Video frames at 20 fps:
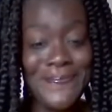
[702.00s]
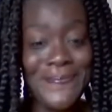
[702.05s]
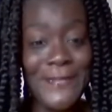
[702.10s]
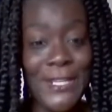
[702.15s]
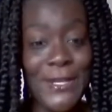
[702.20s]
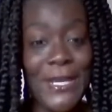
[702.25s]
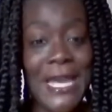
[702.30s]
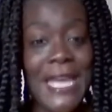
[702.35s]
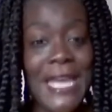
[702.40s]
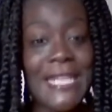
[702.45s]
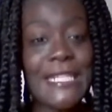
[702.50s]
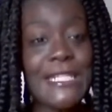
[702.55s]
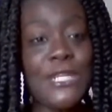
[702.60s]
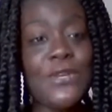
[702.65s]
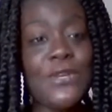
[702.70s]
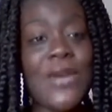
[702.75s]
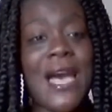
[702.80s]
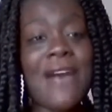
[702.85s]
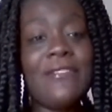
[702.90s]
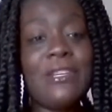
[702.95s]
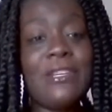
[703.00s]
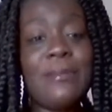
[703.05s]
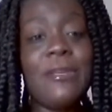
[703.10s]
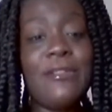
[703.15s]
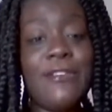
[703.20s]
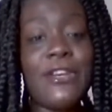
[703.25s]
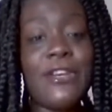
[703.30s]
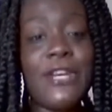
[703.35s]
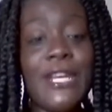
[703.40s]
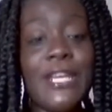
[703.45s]
Okay, so you have to be
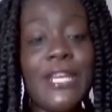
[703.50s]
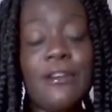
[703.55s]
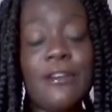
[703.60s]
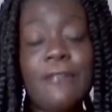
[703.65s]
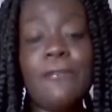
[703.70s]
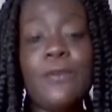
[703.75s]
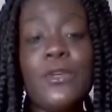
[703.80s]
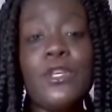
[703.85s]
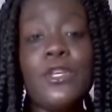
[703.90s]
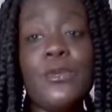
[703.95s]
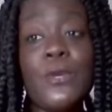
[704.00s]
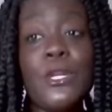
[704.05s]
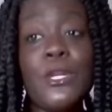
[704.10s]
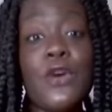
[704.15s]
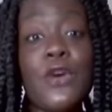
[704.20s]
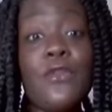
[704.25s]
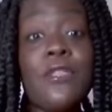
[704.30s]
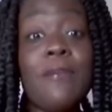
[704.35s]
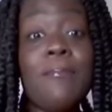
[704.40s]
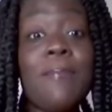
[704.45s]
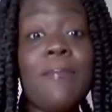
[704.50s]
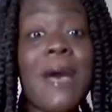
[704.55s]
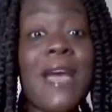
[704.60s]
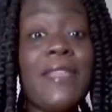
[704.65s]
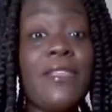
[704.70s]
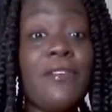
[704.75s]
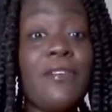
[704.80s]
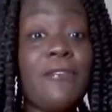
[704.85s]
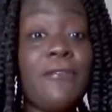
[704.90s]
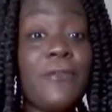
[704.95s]
very careful. You will know them by
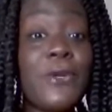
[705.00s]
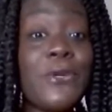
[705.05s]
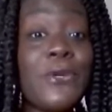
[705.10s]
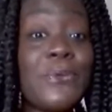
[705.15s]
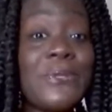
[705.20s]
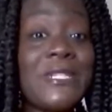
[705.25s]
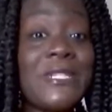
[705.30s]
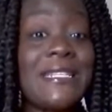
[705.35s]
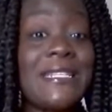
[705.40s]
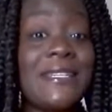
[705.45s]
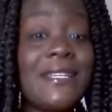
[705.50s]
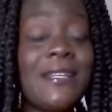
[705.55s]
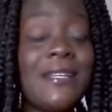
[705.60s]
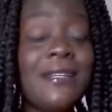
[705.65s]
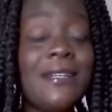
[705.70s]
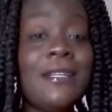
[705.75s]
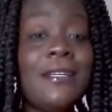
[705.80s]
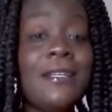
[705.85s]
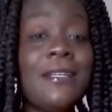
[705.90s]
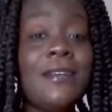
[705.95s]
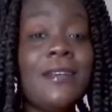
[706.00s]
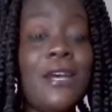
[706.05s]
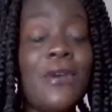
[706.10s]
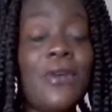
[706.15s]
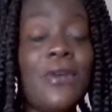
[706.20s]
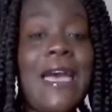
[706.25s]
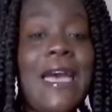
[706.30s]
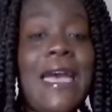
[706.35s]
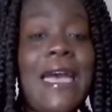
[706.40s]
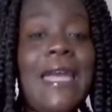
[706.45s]
their fruits.
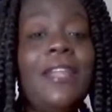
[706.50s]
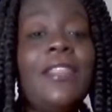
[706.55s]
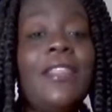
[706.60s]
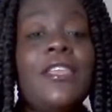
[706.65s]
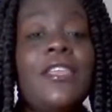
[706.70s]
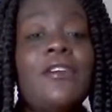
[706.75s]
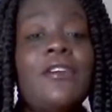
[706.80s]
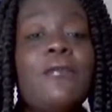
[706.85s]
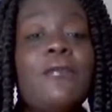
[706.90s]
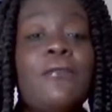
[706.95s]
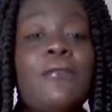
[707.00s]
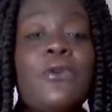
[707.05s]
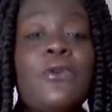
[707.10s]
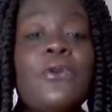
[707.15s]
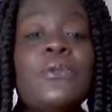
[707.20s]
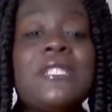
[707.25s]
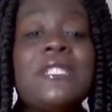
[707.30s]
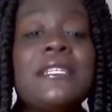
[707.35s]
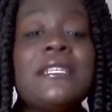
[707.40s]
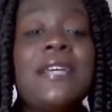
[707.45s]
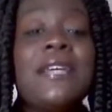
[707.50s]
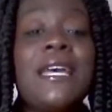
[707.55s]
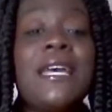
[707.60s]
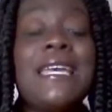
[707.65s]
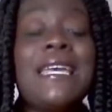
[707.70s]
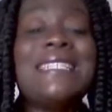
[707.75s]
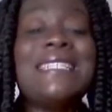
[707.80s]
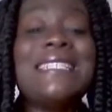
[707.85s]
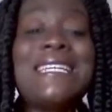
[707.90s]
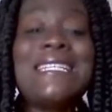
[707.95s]
Okay, their fruits
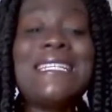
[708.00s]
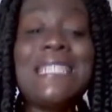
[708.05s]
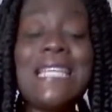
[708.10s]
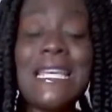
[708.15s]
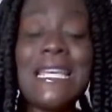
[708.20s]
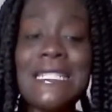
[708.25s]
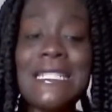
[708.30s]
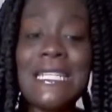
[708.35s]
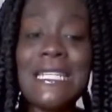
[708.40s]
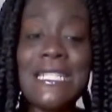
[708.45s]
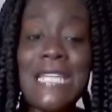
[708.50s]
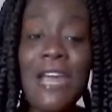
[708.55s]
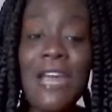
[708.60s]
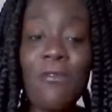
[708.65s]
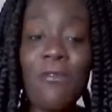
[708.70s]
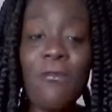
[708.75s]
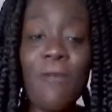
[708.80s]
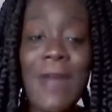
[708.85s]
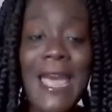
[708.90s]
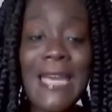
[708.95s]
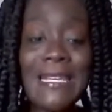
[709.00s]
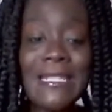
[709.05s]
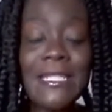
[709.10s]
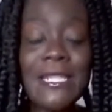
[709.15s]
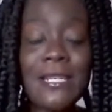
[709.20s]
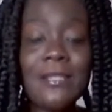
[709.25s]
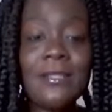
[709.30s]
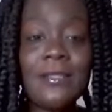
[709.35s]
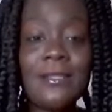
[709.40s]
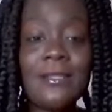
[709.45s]
is a
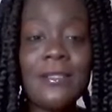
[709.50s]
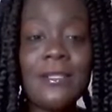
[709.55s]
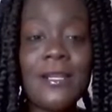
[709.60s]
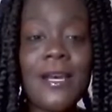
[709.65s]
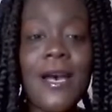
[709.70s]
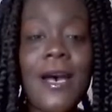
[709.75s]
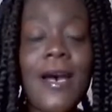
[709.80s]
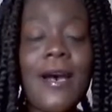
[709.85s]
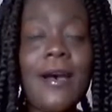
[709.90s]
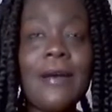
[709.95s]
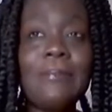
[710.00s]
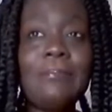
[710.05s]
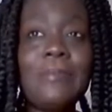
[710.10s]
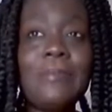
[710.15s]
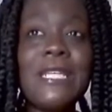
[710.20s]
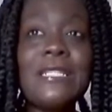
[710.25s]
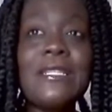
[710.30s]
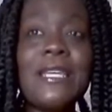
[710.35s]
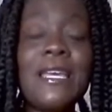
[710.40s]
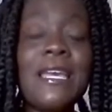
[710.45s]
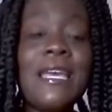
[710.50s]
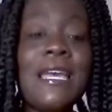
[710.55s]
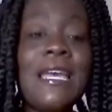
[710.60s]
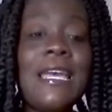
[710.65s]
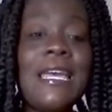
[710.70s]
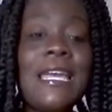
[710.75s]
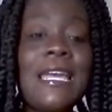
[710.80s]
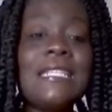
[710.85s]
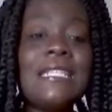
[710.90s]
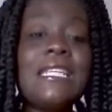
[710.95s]
direct
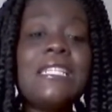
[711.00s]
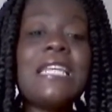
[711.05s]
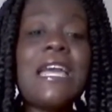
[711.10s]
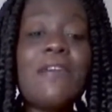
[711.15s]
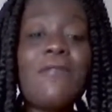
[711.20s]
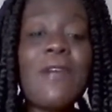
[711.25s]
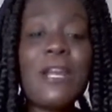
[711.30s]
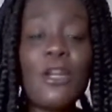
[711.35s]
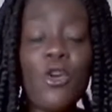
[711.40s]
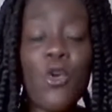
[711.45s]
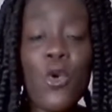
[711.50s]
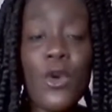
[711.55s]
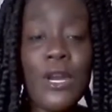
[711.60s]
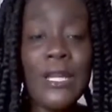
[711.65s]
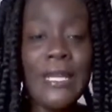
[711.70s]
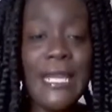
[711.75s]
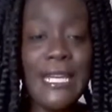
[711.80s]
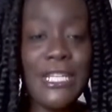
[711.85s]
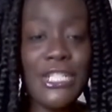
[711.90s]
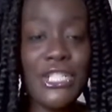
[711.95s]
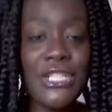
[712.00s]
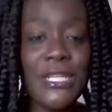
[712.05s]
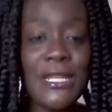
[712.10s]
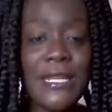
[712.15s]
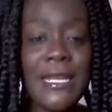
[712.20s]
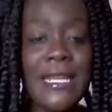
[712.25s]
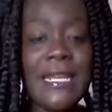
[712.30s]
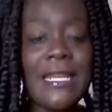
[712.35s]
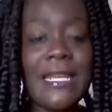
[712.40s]
it's a direct correlation.